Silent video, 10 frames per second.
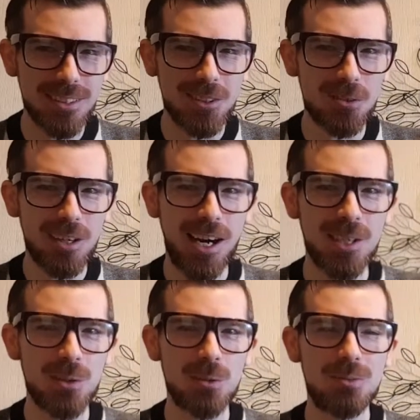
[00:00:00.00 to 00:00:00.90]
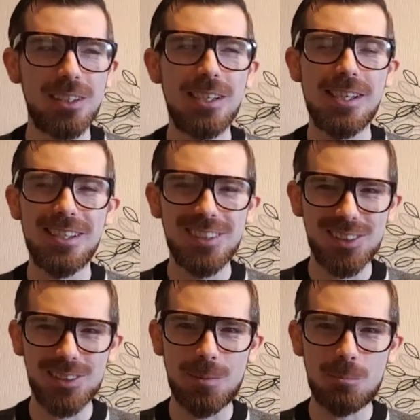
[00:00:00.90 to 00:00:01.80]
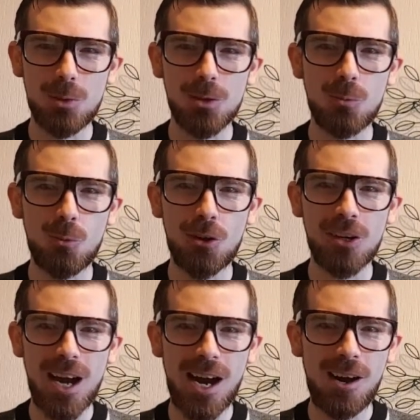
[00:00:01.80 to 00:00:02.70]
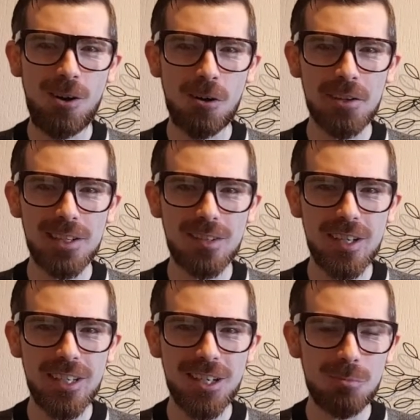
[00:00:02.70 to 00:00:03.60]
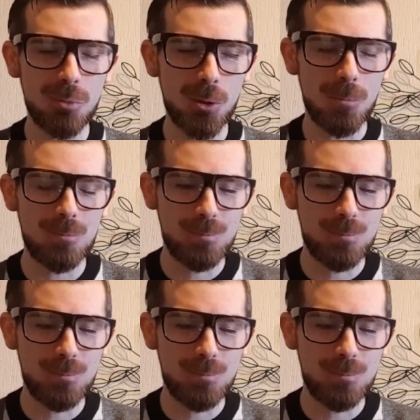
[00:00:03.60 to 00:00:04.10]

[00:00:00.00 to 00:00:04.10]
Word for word: It looked kind of simple and word art orientated, but